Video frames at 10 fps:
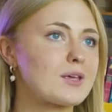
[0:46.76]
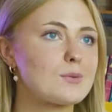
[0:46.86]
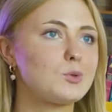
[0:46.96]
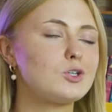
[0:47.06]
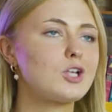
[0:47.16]

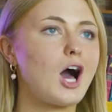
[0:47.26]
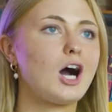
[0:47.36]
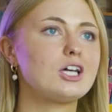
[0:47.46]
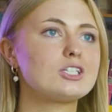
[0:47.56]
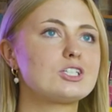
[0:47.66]
people
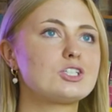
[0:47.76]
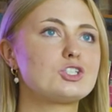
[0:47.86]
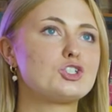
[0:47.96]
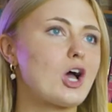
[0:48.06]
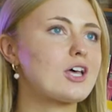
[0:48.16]
aren't
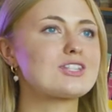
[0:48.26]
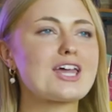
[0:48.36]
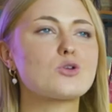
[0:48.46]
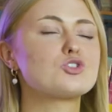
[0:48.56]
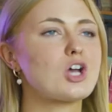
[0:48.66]
just,
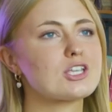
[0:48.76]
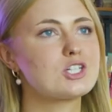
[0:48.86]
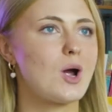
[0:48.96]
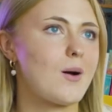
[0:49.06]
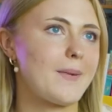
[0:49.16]
they don't
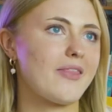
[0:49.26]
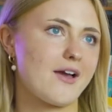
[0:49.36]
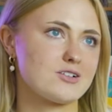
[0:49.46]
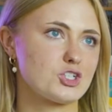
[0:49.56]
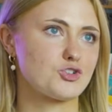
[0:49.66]
just know about
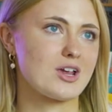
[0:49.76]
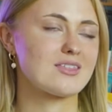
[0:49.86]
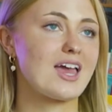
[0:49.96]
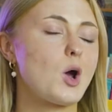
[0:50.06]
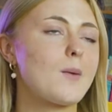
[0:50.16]
their industry.
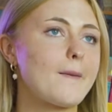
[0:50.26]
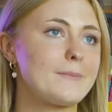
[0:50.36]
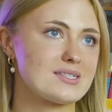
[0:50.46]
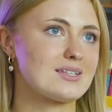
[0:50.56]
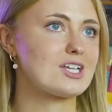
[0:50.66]
They know about
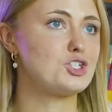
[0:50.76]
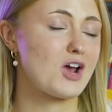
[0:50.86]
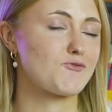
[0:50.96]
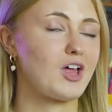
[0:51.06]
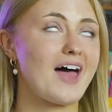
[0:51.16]
business in
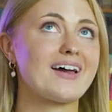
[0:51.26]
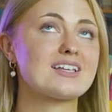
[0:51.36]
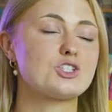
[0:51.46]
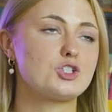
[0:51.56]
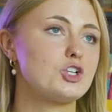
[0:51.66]
general. And
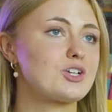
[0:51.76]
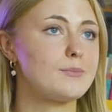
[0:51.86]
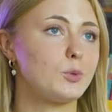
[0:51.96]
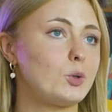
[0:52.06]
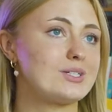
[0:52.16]
that's such an
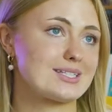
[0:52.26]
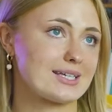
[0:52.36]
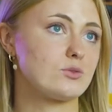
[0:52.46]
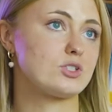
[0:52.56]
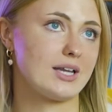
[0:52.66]
important
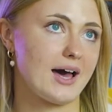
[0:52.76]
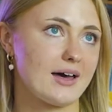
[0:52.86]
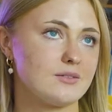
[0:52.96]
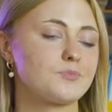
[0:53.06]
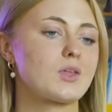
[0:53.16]
skill to
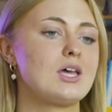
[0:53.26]
learn.